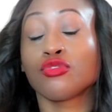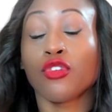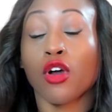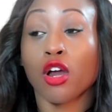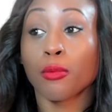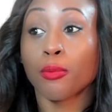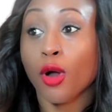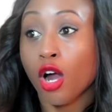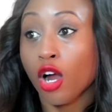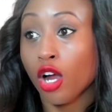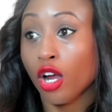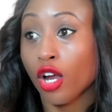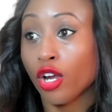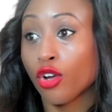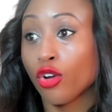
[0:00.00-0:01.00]
are too far
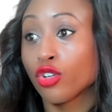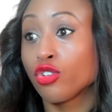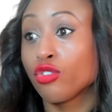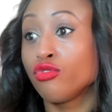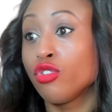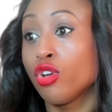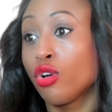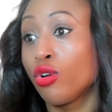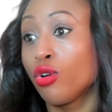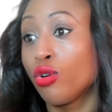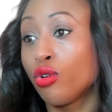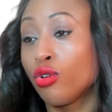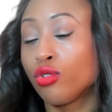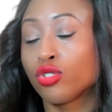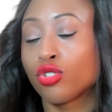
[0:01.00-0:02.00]
apart, or your
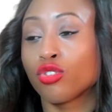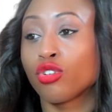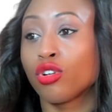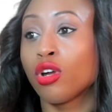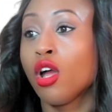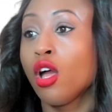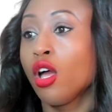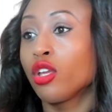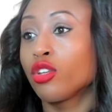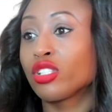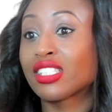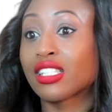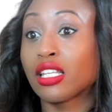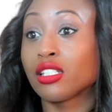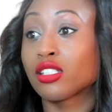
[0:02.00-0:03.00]
nose, or
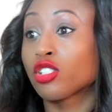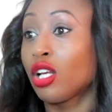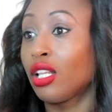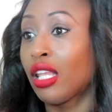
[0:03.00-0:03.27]
your skin's